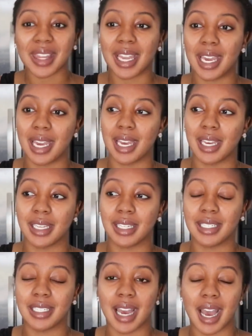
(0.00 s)

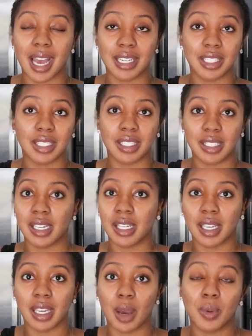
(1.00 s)
and I just
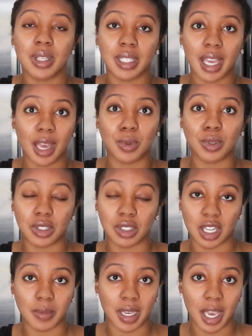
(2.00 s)
didn't I wasn't able to
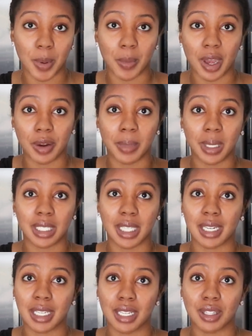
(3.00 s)
charge my camera battery because
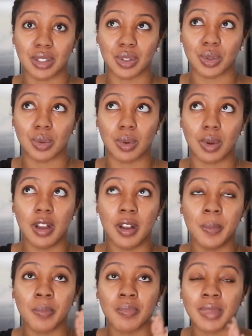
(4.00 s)
I needed to
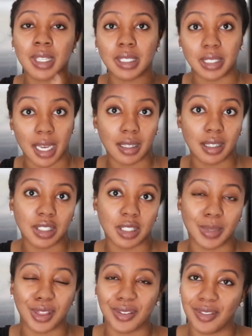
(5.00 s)
download
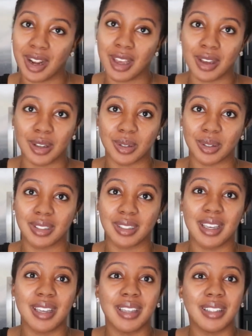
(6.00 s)
some other videos
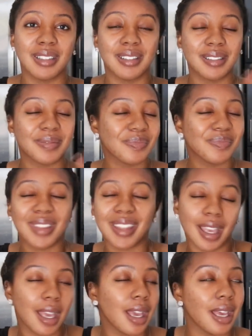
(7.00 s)

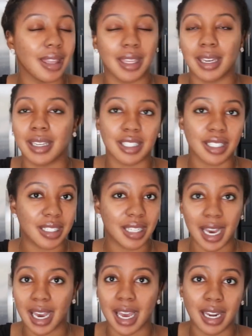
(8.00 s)
and then it just
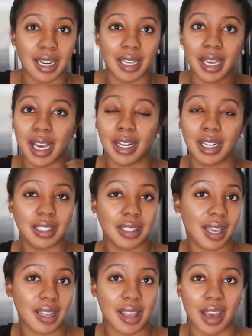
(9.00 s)
died and like I need
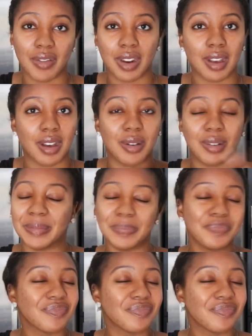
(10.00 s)
to edit that video and